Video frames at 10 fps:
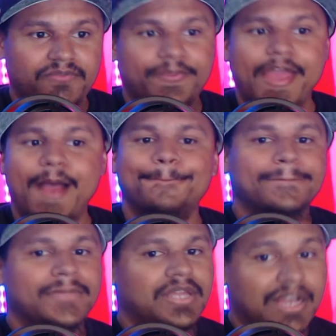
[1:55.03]
Now,
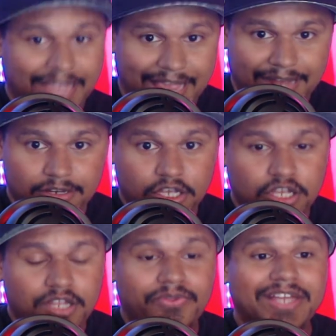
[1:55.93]
again,
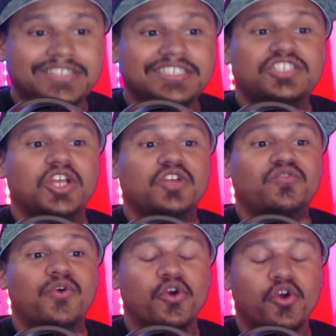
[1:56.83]
that's just
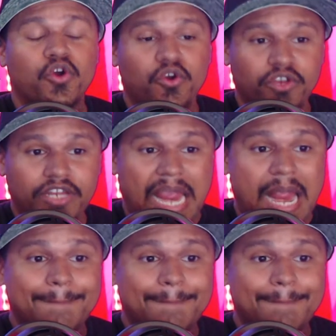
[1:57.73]
for early